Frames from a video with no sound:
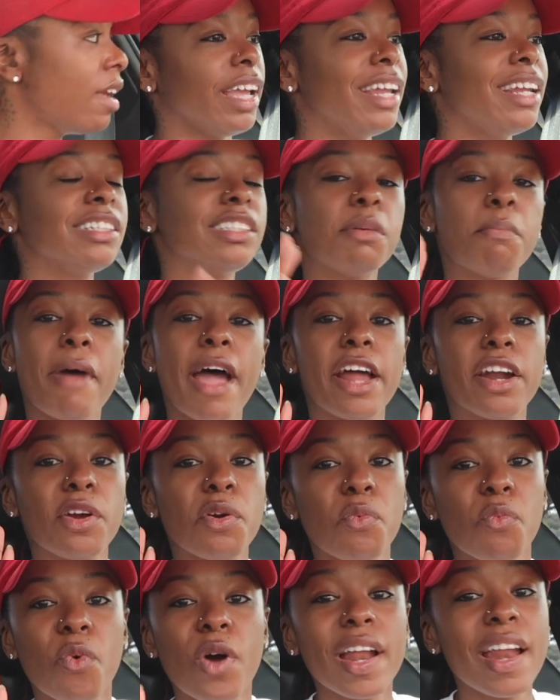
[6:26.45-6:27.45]
It doesn't matter
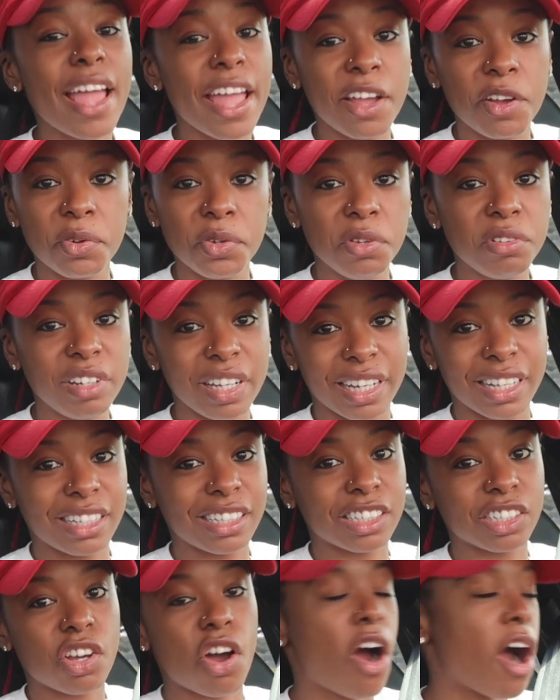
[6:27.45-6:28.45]
what angle you look at
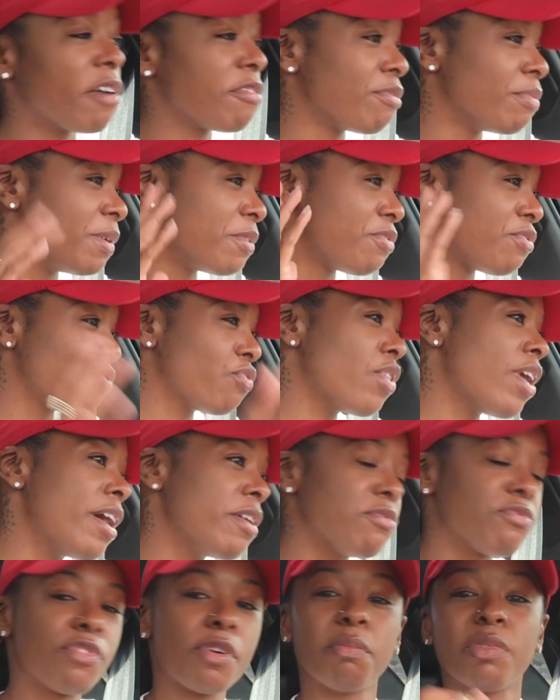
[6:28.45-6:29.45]
this car, from the
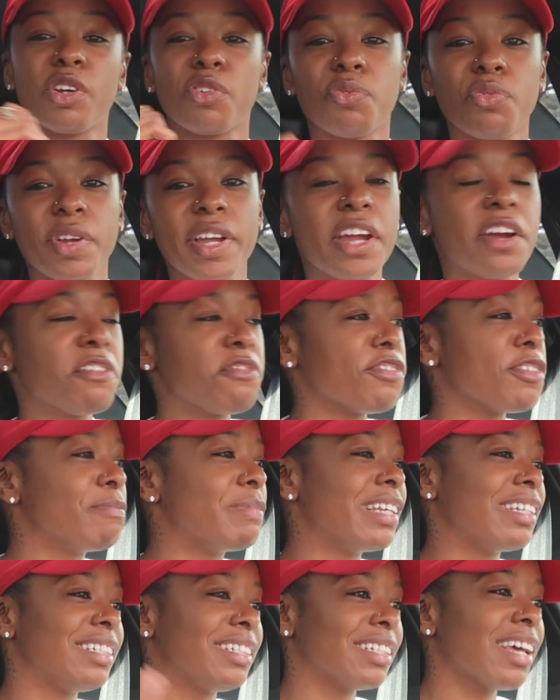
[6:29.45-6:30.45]
front, from the rear, from
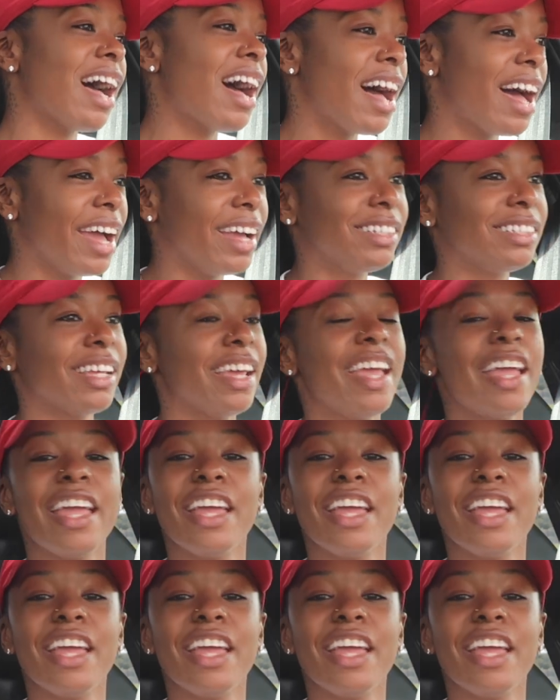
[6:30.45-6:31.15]
the sides.